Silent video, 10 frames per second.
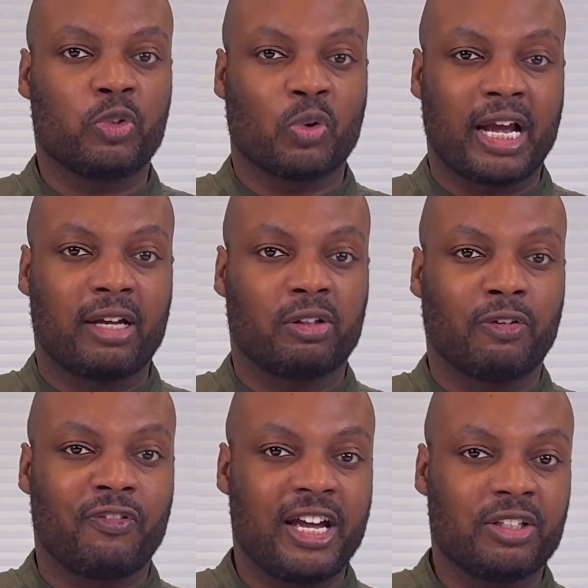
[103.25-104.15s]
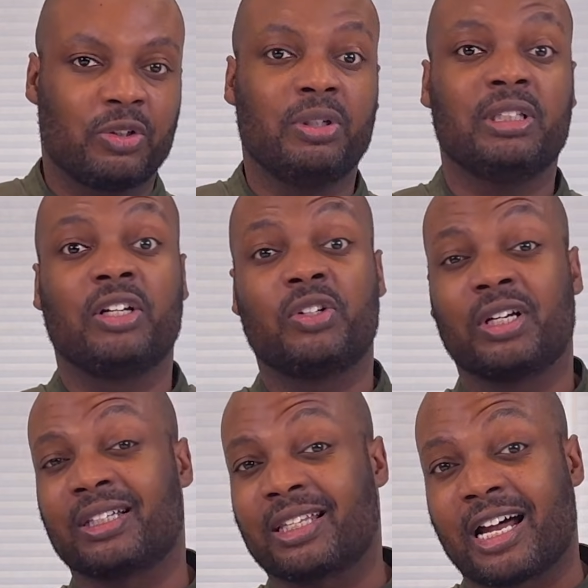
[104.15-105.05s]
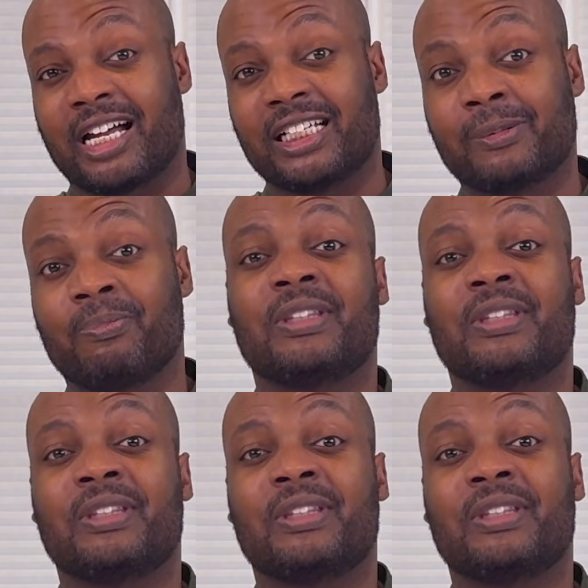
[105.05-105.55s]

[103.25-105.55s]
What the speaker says: dry out a little faster than your chicken thighs.